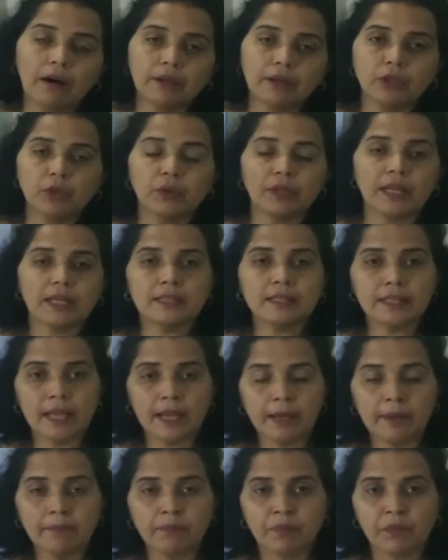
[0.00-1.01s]
you can
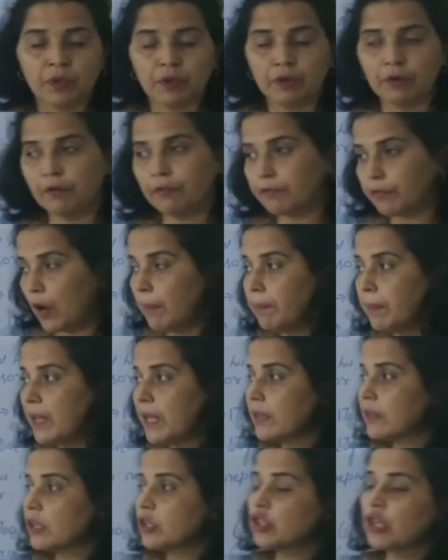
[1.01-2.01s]
say from
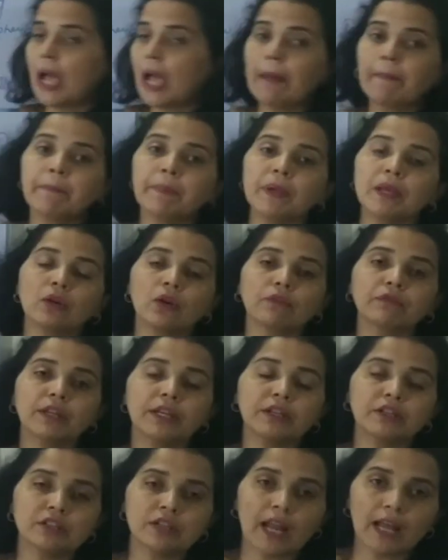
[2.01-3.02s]
being the champion of the
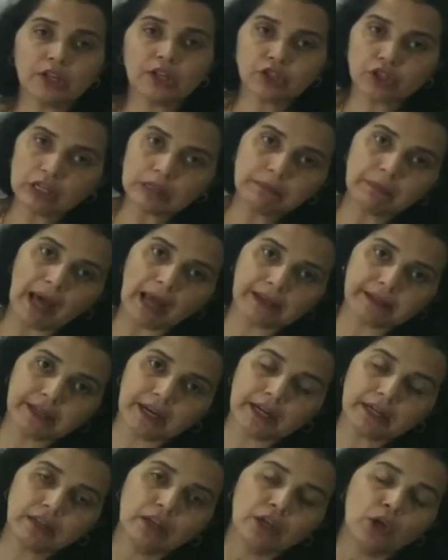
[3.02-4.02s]
international
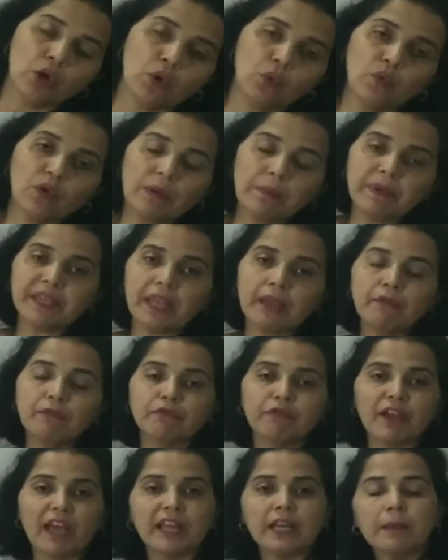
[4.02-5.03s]
market. We
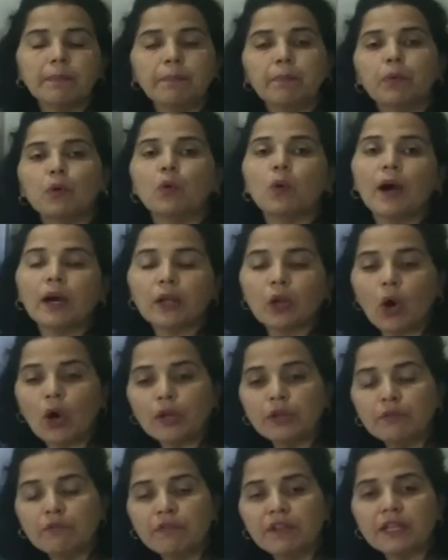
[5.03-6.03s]
became very poor,
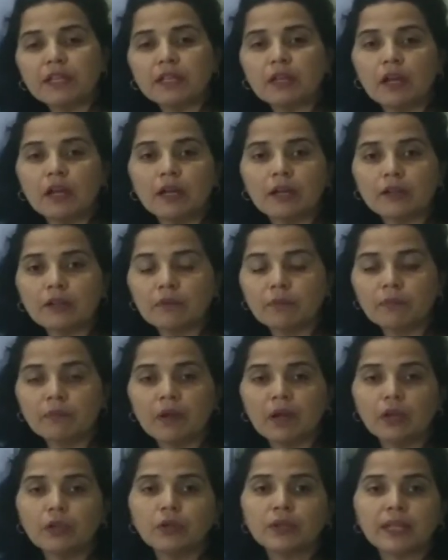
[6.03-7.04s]
or
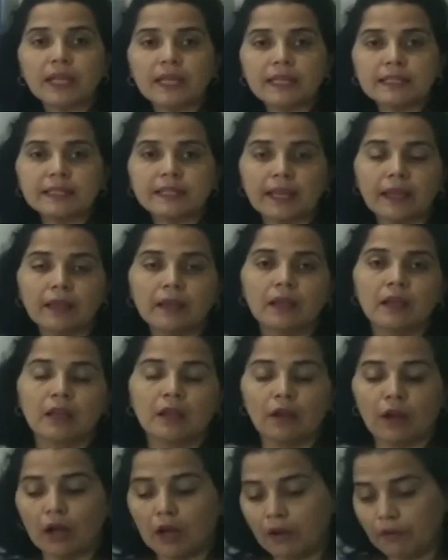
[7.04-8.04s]
you can say
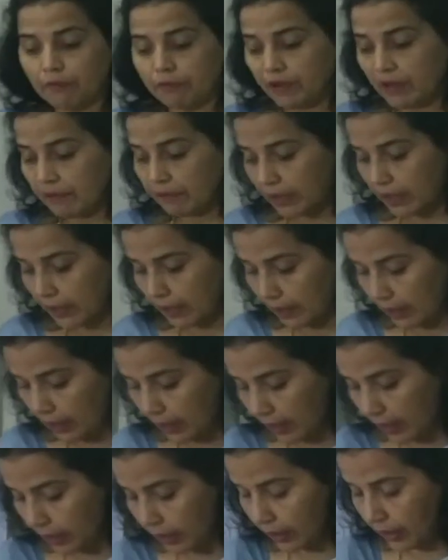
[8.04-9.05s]

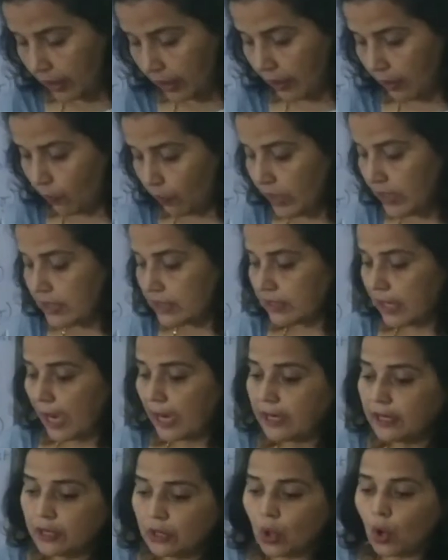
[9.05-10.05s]
we
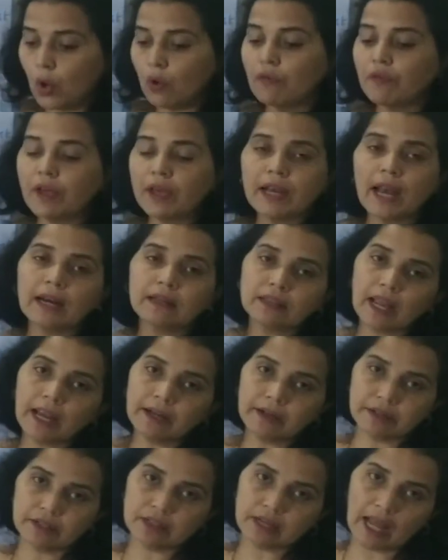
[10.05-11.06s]
stand nowhere at the
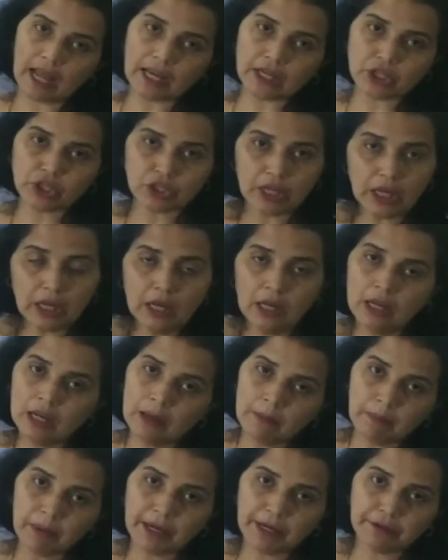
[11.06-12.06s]
international
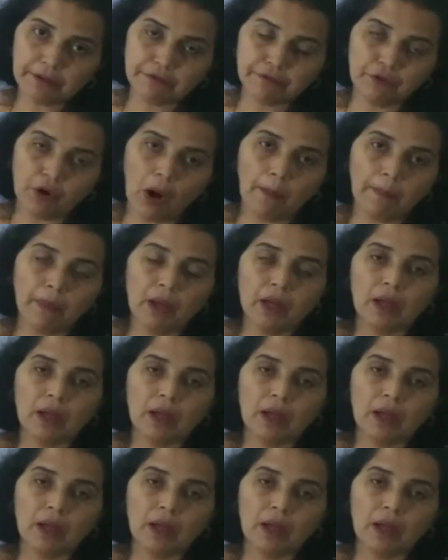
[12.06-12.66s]
platform.